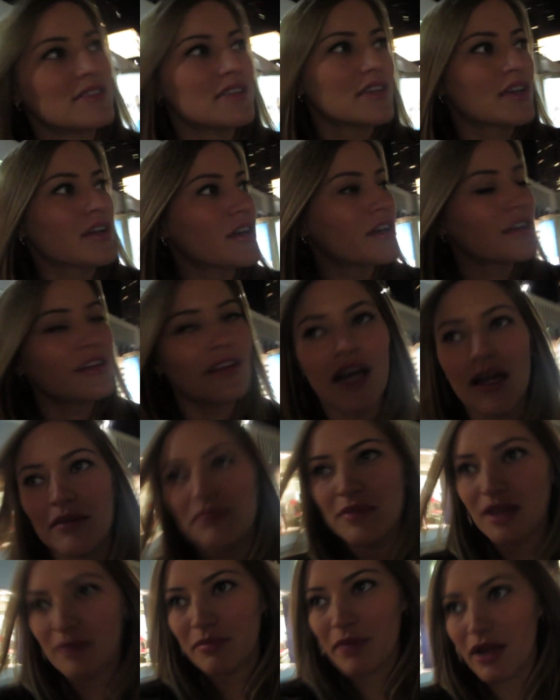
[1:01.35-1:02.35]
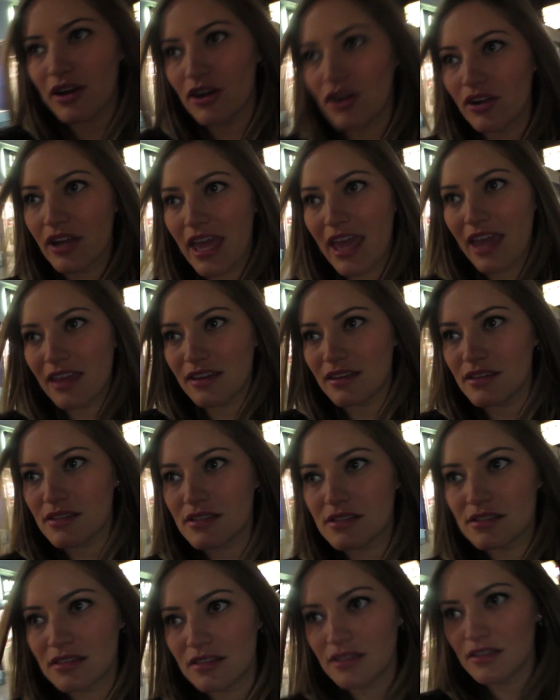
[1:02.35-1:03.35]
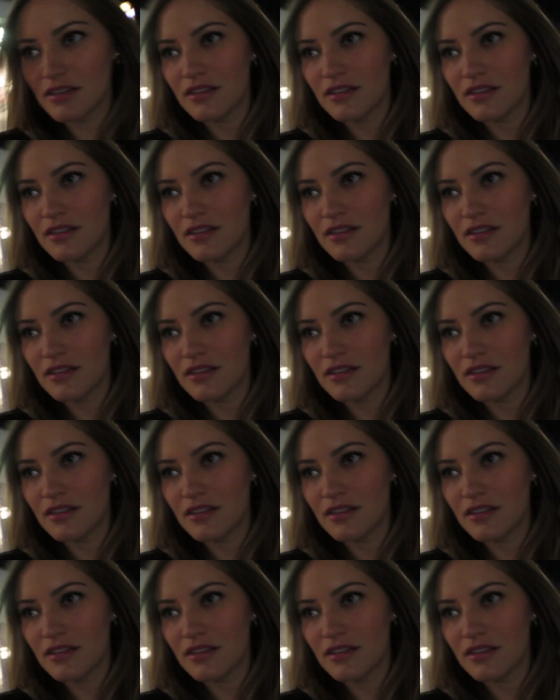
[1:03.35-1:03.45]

Secret, me and my girl Candace...